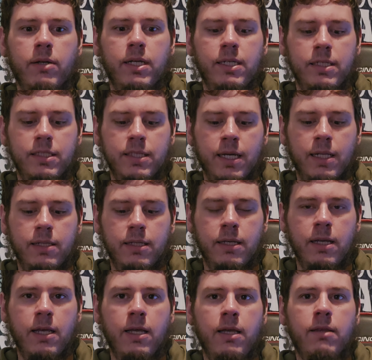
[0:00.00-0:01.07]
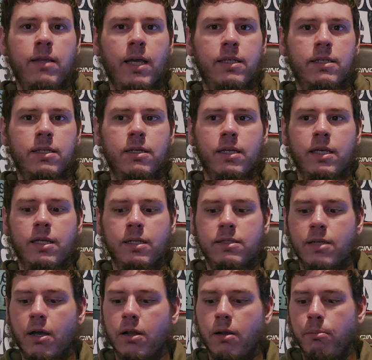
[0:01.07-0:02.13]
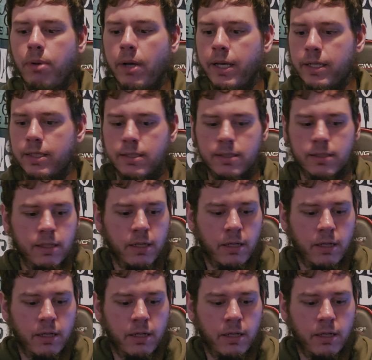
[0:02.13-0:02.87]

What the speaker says: any scent, that's gonna get a ton of bites.